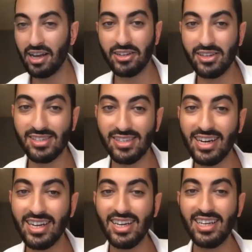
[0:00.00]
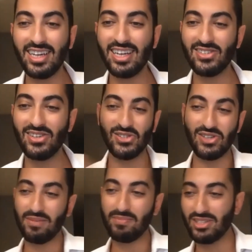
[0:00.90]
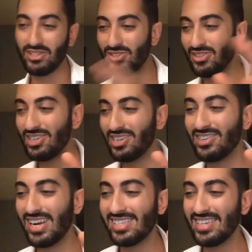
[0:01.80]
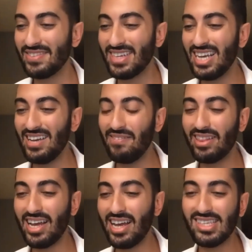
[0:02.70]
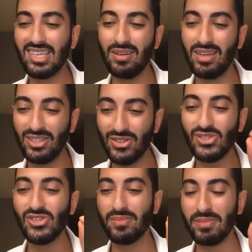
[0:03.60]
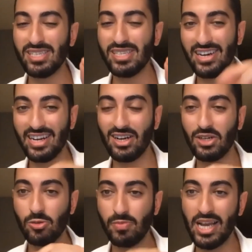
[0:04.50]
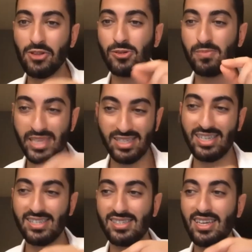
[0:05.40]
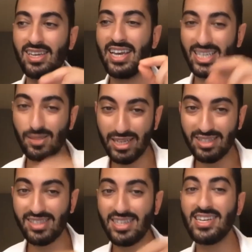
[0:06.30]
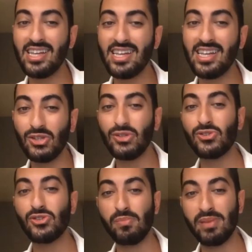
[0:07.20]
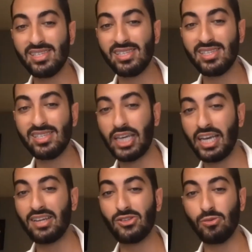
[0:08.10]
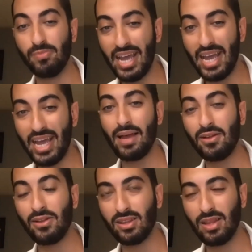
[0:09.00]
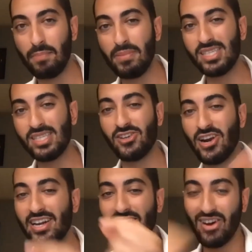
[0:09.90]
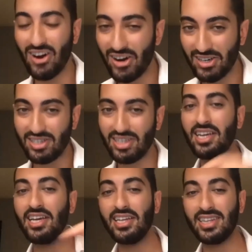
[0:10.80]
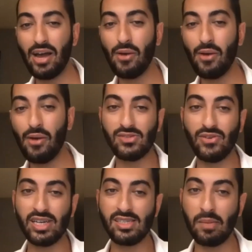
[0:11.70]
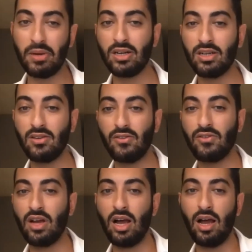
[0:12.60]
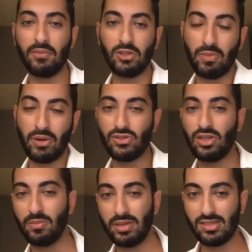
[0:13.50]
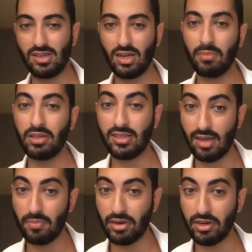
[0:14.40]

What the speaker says: the sun, as long as you're not being too aggressive with that, use your business credit card to pay those business expenses, and then you use your business checking to pay that business credit card. That way it's very separate. Your personal and your business are completely separate.